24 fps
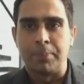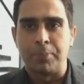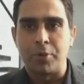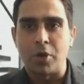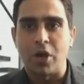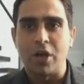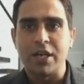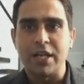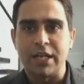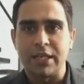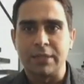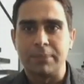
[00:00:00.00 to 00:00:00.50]

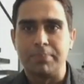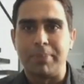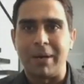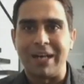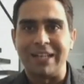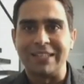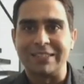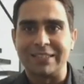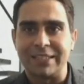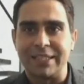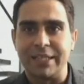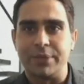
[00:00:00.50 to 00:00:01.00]
product
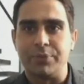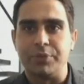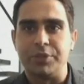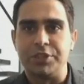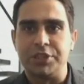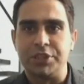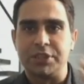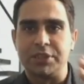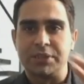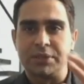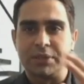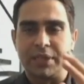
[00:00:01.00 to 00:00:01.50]
basket
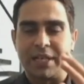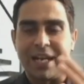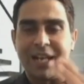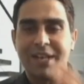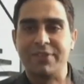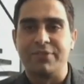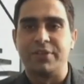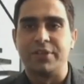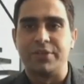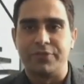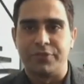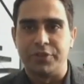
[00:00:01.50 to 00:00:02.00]
which is
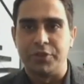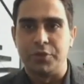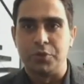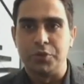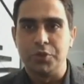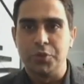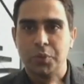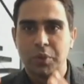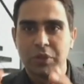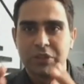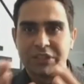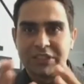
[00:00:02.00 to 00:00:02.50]
relevant for you.
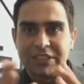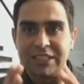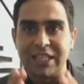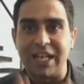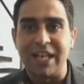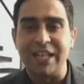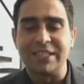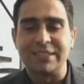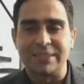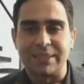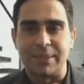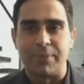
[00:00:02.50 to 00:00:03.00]
You will
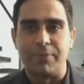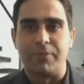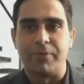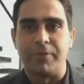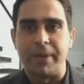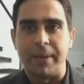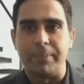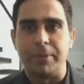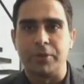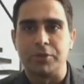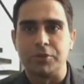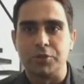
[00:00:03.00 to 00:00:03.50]
start
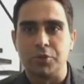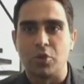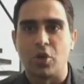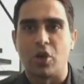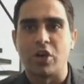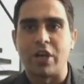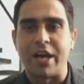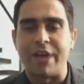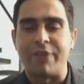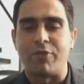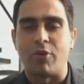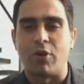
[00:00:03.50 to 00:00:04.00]
somewhere because you will
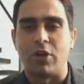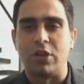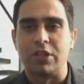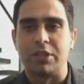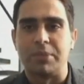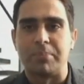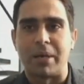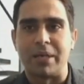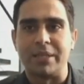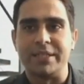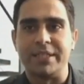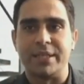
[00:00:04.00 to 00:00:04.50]
not have all
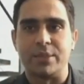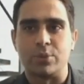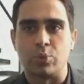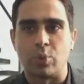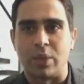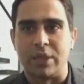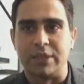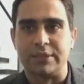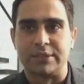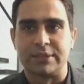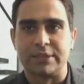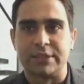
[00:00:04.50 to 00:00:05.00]
the money at
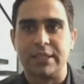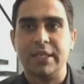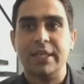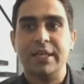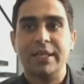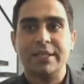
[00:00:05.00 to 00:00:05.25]
once.